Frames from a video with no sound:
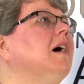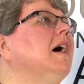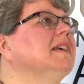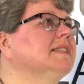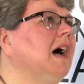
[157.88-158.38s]

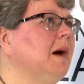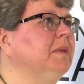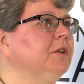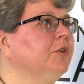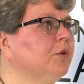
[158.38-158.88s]
us up
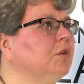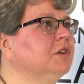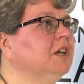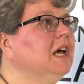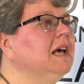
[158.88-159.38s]
in the
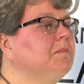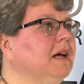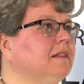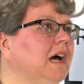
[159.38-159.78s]
north, but